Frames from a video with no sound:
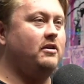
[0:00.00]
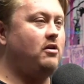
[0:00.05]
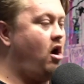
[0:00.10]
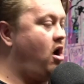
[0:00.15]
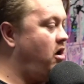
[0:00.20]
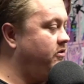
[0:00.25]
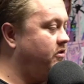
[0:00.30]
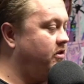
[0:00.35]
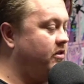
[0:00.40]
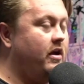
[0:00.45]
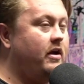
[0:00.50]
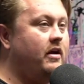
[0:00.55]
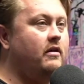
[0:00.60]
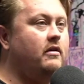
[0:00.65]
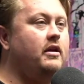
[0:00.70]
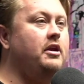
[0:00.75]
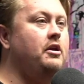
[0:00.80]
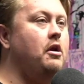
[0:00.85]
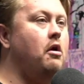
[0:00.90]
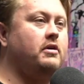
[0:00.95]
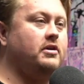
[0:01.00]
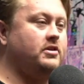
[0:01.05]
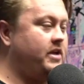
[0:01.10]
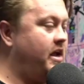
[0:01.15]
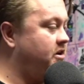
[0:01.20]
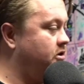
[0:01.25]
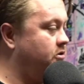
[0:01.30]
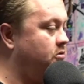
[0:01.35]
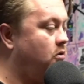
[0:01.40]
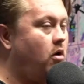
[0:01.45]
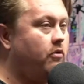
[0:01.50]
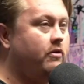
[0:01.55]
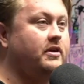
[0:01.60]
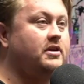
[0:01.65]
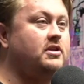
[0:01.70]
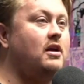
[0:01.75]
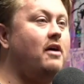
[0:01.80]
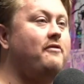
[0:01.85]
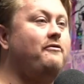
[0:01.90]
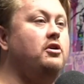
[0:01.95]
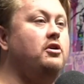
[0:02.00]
because they do all this stuff. You